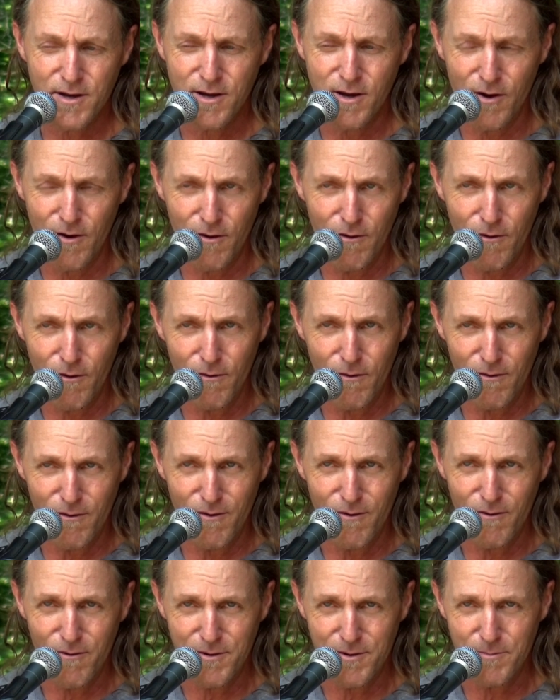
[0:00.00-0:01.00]

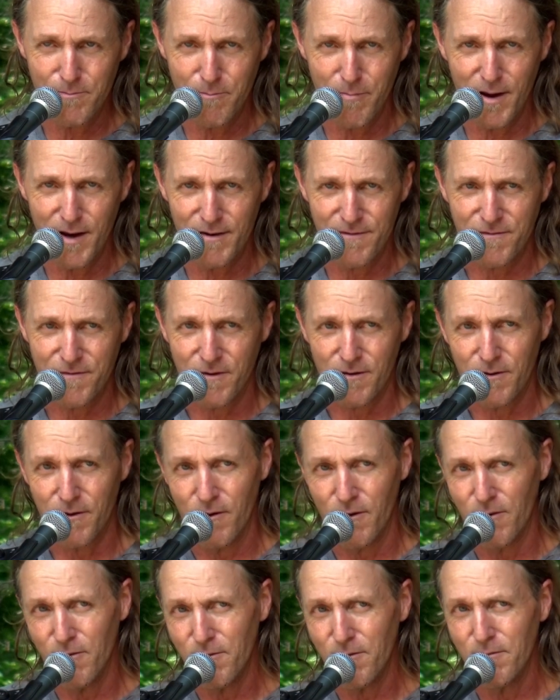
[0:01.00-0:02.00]
Dakota,
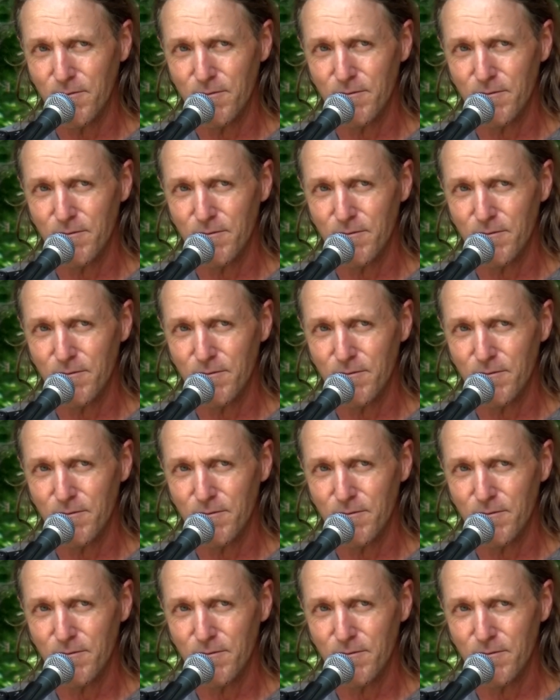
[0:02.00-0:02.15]
Buffalo.